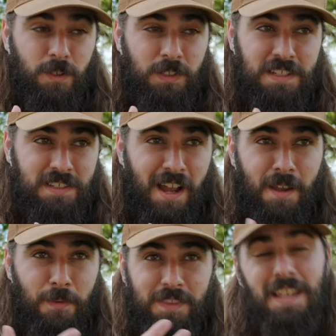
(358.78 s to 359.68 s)
or at least I
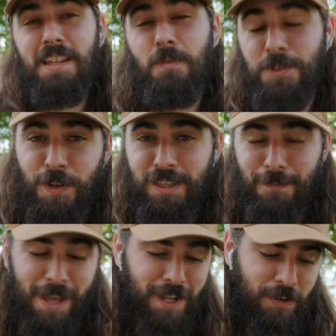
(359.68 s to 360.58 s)
would think it would drain the
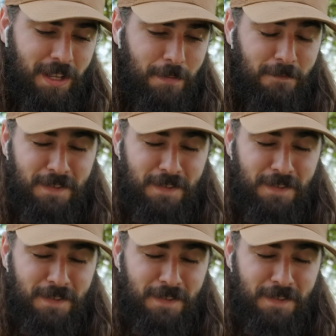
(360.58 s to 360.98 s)
battery a bit